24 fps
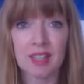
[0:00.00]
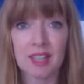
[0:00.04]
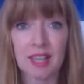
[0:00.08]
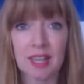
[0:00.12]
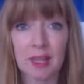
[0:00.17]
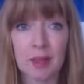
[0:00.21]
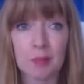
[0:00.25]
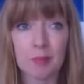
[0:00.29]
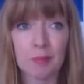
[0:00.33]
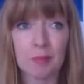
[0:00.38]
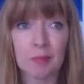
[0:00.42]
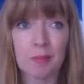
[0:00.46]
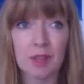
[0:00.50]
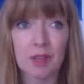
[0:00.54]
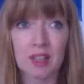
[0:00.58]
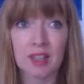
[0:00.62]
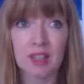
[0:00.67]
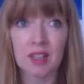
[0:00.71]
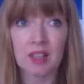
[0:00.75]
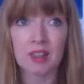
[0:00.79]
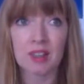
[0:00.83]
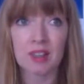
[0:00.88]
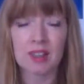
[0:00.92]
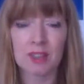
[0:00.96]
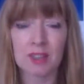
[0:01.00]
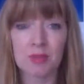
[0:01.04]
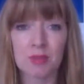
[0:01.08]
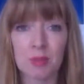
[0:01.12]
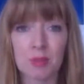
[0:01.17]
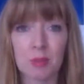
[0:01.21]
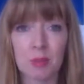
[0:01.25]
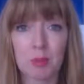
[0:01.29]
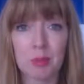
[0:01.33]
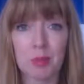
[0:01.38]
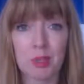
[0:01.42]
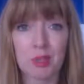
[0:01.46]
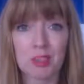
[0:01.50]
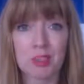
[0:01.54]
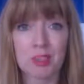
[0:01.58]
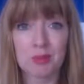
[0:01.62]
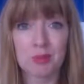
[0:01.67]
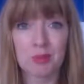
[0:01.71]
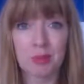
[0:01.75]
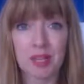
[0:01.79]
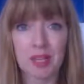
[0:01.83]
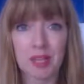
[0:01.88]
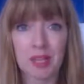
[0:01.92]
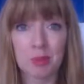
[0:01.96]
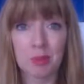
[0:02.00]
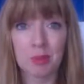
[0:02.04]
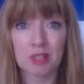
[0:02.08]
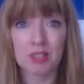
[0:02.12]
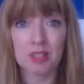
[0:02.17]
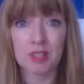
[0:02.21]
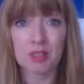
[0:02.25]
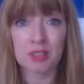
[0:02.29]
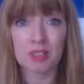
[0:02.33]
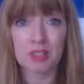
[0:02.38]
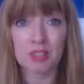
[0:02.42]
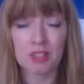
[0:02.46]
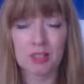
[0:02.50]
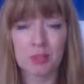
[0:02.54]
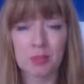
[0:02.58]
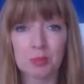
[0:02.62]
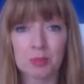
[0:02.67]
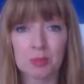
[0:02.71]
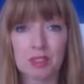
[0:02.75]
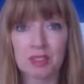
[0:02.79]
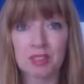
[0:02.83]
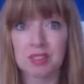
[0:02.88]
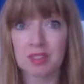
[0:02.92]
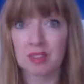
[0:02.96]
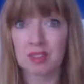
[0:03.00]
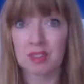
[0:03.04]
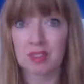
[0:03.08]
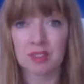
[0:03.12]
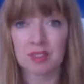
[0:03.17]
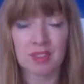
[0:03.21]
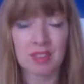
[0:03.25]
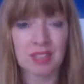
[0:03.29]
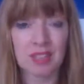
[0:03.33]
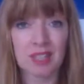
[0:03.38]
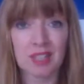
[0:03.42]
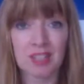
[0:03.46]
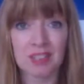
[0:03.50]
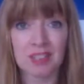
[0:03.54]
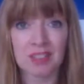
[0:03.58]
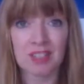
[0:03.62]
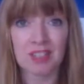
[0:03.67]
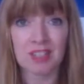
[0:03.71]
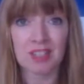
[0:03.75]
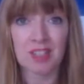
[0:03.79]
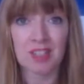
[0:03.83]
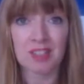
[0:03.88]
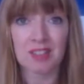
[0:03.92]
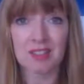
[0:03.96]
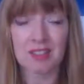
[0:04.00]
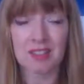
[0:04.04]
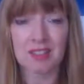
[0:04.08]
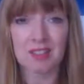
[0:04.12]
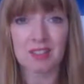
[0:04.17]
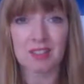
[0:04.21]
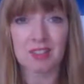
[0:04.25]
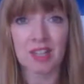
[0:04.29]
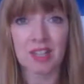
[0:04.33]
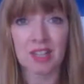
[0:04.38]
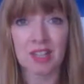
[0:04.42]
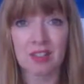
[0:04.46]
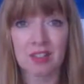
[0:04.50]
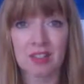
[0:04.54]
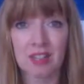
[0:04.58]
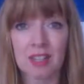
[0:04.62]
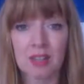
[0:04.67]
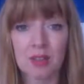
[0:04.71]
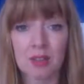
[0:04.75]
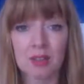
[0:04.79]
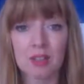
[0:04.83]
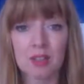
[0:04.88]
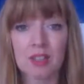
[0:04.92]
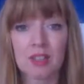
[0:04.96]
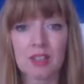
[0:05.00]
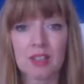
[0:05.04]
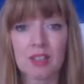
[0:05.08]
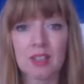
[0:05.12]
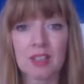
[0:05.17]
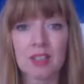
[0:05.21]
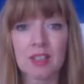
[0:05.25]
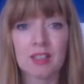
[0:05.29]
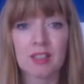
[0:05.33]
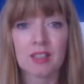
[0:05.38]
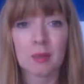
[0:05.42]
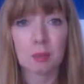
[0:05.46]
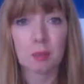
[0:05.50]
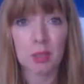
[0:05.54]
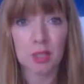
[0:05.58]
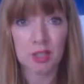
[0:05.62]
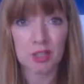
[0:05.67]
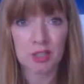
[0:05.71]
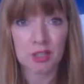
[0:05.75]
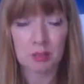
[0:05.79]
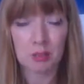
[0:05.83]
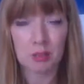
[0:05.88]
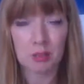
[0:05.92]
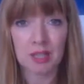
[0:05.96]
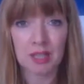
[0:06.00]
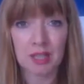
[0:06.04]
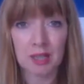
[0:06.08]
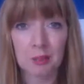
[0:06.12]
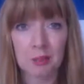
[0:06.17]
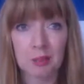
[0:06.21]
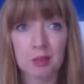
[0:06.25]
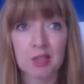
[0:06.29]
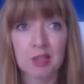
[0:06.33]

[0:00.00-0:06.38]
I got this from the Persian Babe on YouTube. She's got a fantastic channel, so check her out, the Persian Babe.